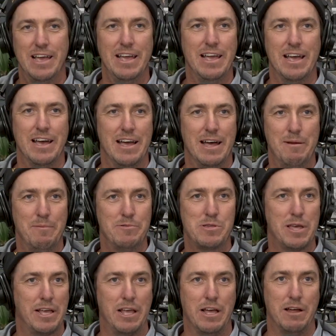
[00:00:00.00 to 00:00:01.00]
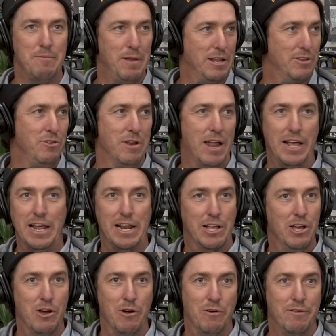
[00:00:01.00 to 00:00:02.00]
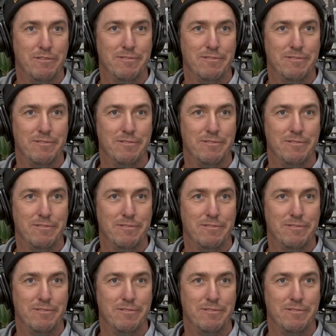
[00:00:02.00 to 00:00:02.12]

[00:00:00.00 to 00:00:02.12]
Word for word: Yeah, yeah. Sure. I'm like, dude, I gotta go.